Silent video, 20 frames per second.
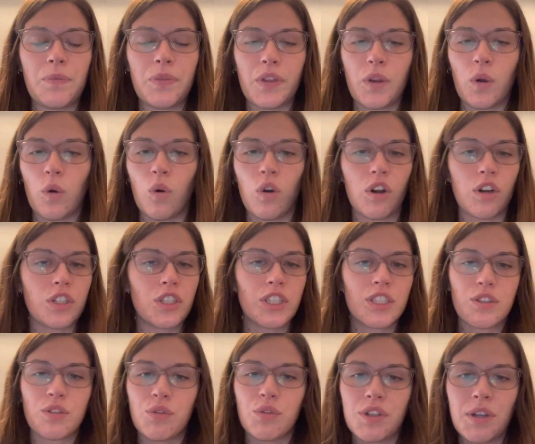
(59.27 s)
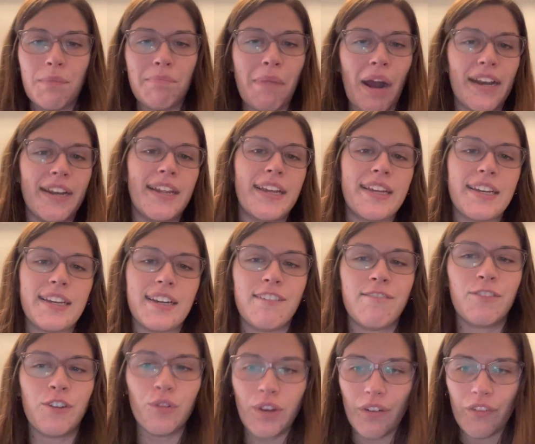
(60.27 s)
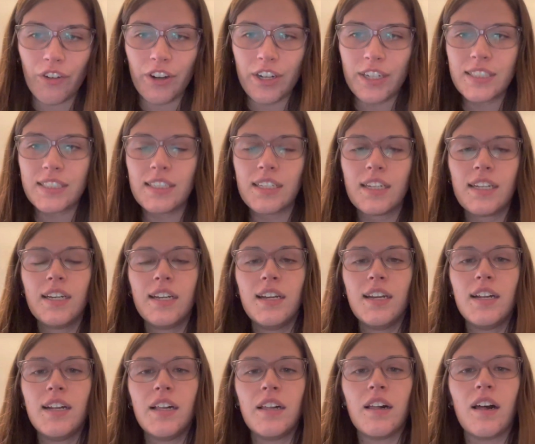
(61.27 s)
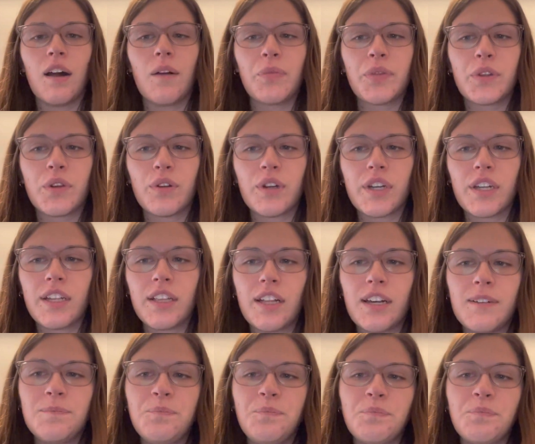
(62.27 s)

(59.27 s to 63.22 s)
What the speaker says: or just through combining a few different curricula.